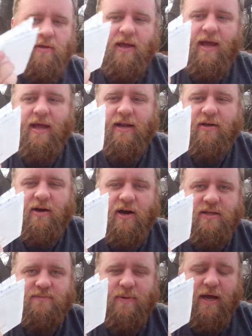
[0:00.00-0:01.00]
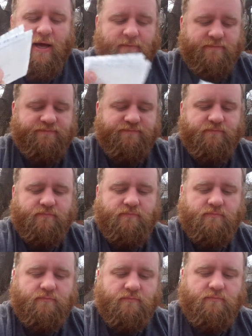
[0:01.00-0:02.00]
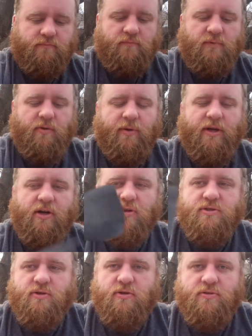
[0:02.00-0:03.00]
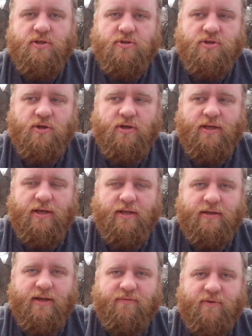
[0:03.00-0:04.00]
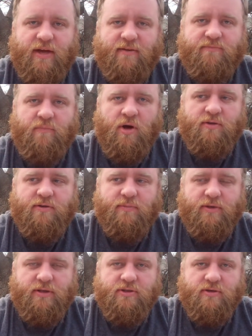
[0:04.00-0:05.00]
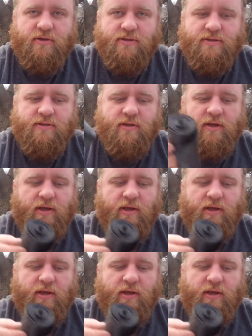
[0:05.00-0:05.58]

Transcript: and a gauze pad. We can also use our tourniquet if we have multiple injuries.